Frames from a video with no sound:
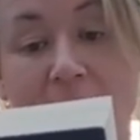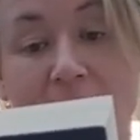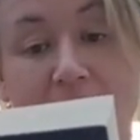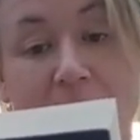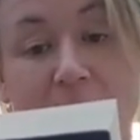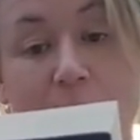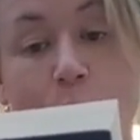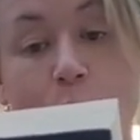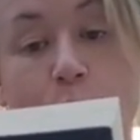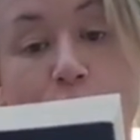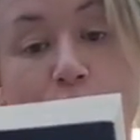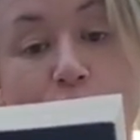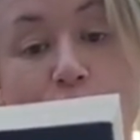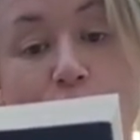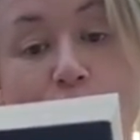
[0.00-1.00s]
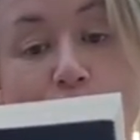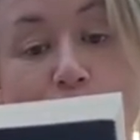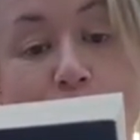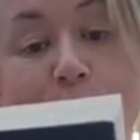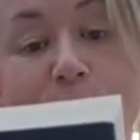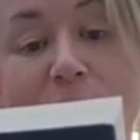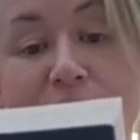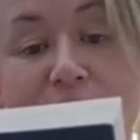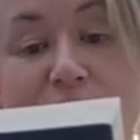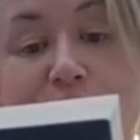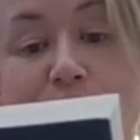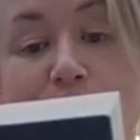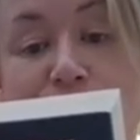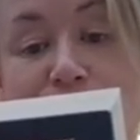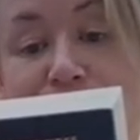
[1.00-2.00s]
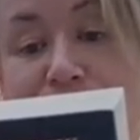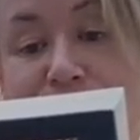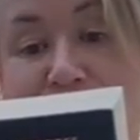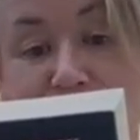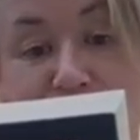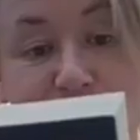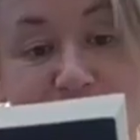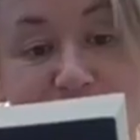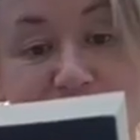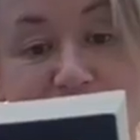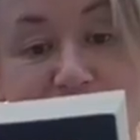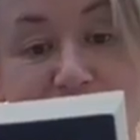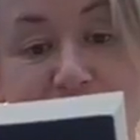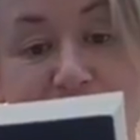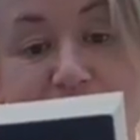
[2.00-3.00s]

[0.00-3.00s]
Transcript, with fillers: Uh, what, who are you? What have you done to each other?